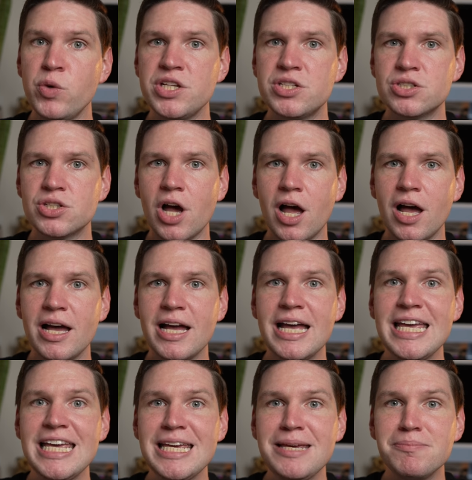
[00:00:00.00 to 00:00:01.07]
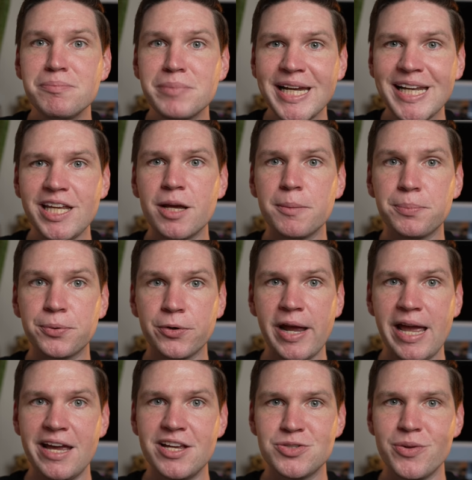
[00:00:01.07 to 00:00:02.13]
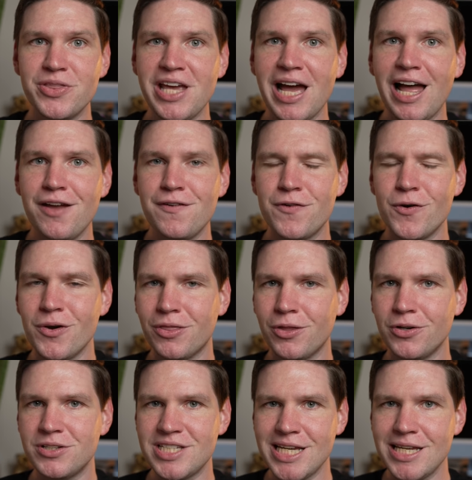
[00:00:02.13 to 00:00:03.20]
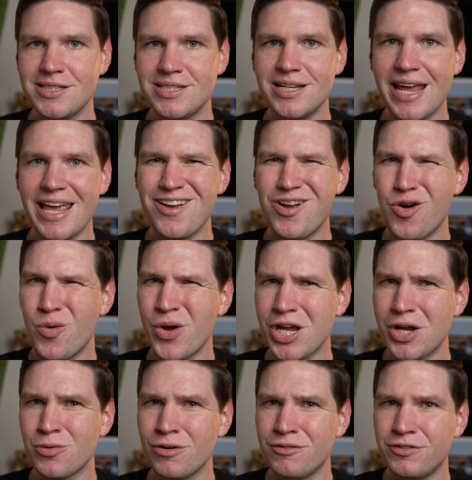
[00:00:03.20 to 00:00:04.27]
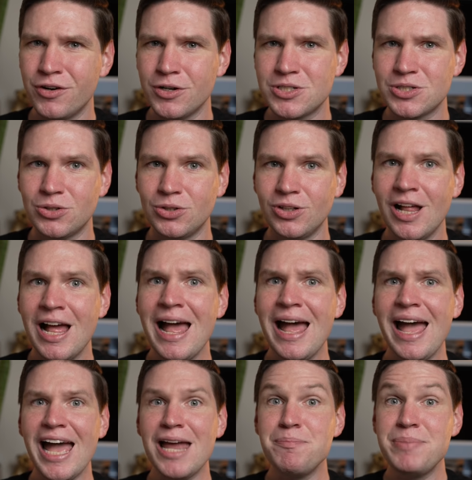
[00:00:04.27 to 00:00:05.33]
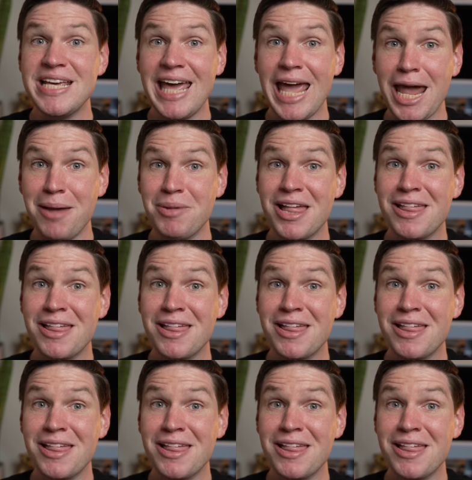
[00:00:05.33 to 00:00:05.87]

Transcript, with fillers: we saw immediate praise when the iPhone 13 did a quick reversal and became